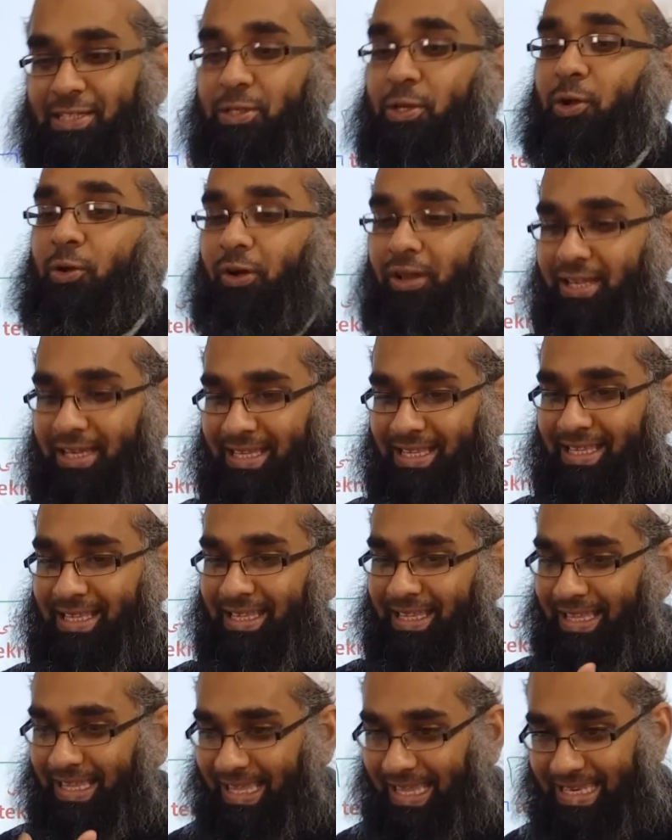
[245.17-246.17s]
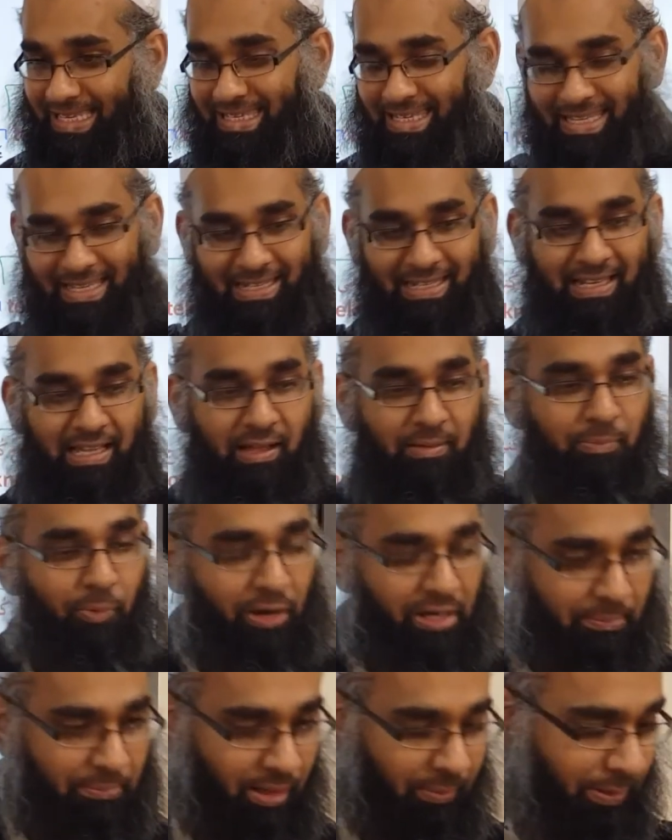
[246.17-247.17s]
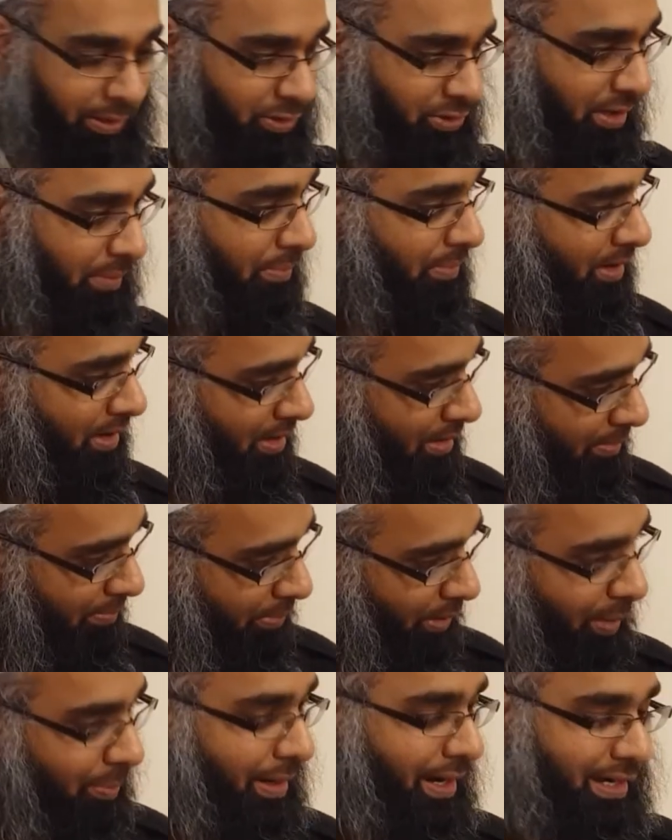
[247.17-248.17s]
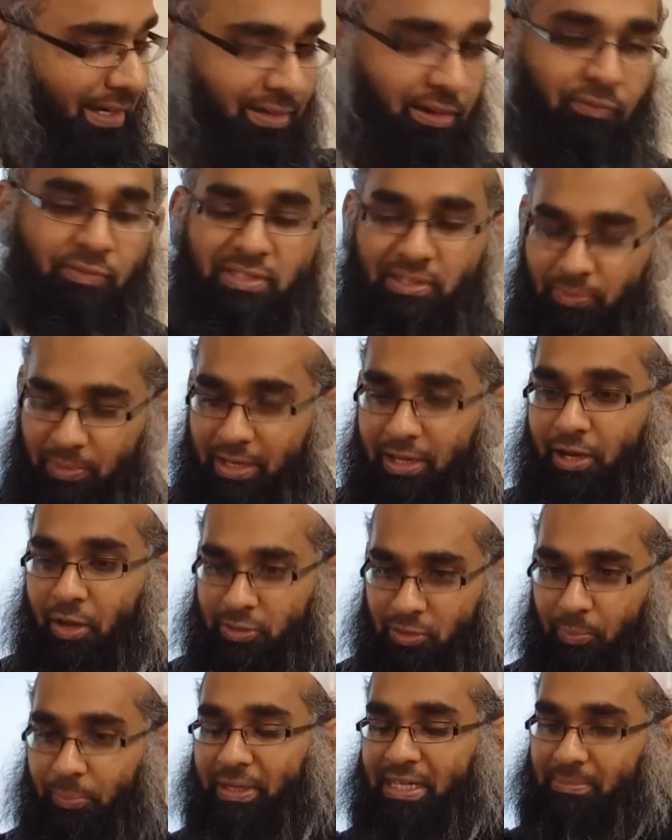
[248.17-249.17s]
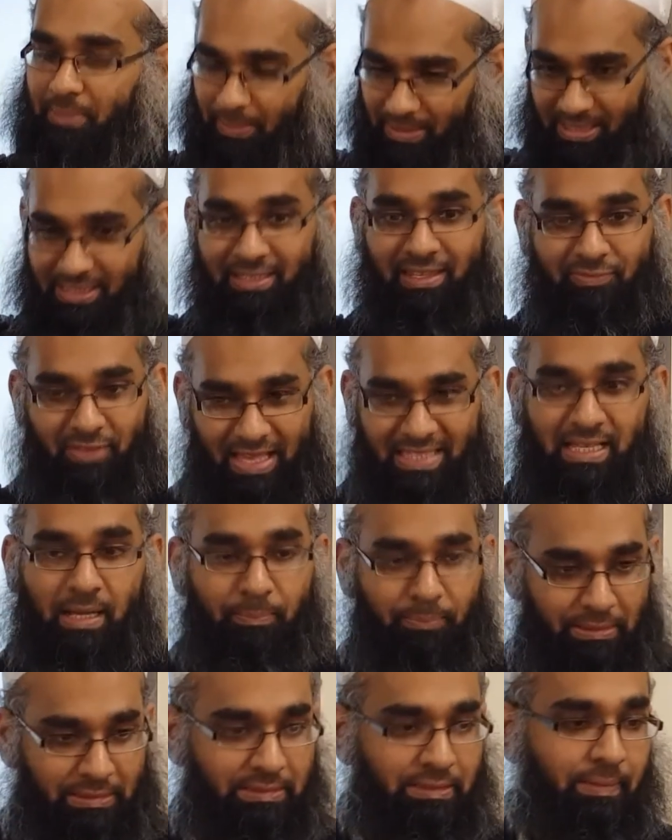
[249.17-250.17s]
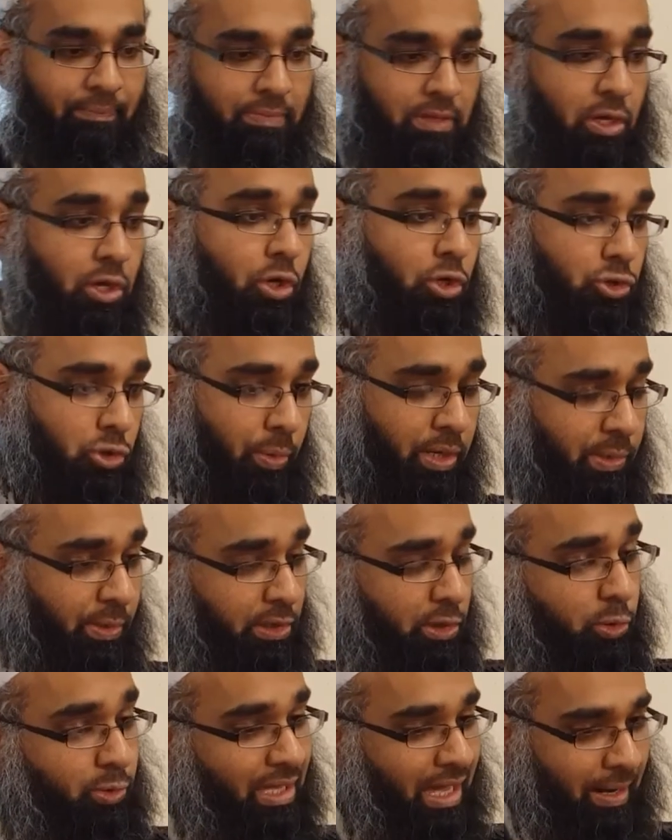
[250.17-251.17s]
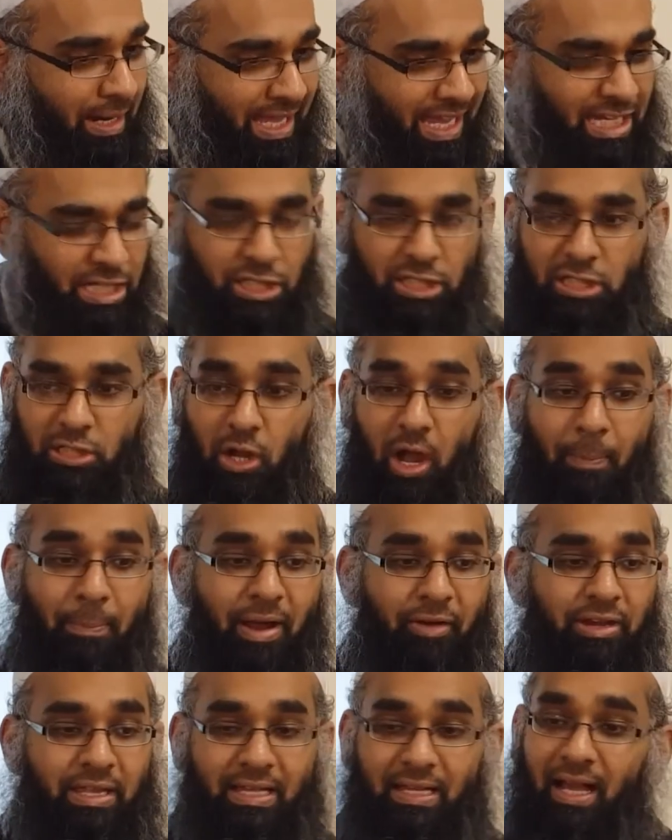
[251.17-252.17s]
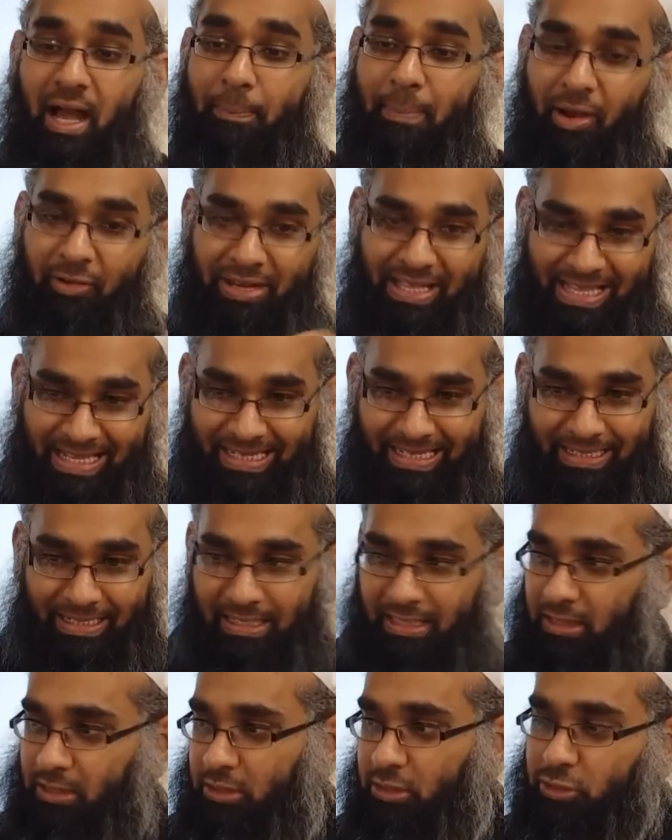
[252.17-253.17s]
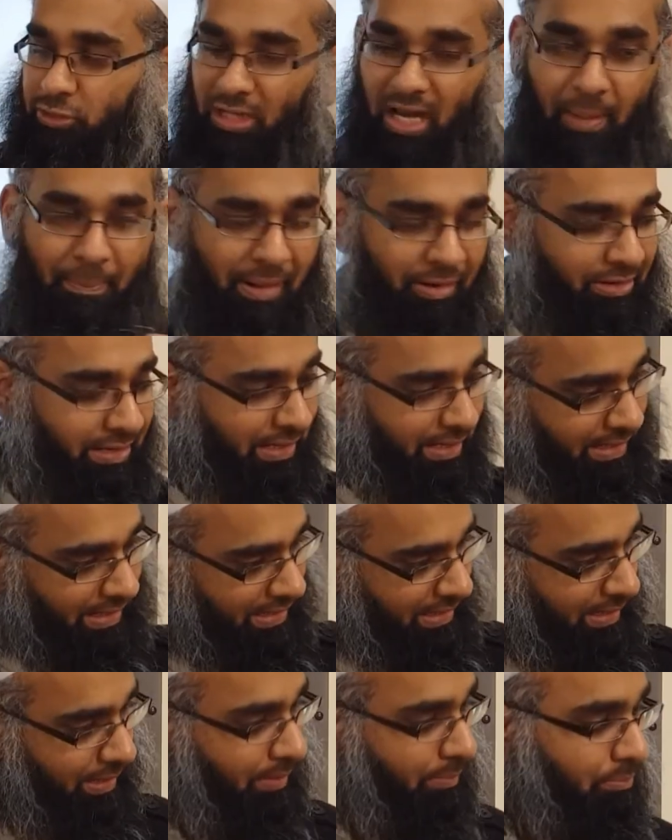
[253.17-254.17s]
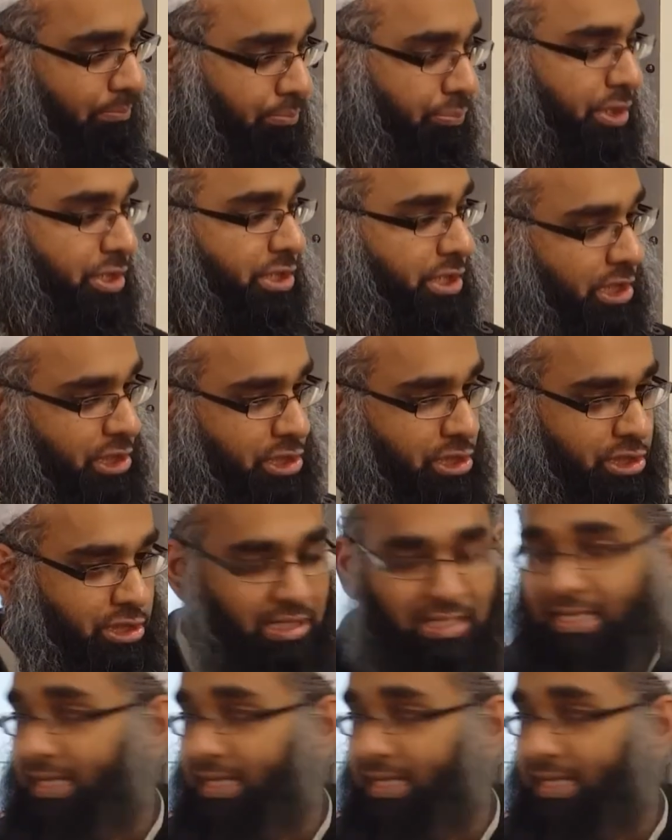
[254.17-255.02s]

so you're called Indian. I'm born in Barbados, I'm Barbadian. Obviously we're here now, so British. But I'm just give you examples. So when you want to do that America, American. So the American, British,